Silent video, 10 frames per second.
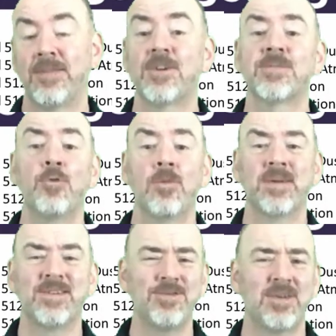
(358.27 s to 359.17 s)
There's more,
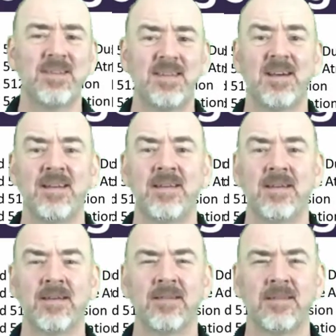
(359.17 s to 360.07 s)
but you get the
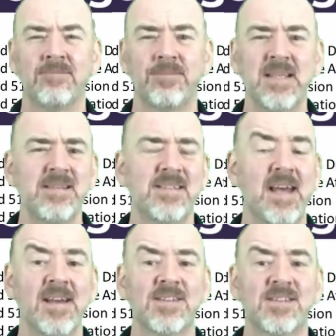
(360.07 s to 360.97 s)
idea. These
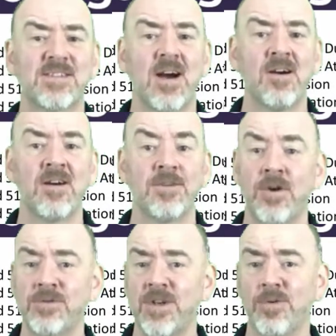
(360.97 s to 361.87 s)
tests are
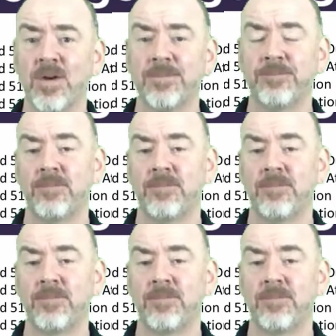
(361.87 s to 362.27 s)
no joke.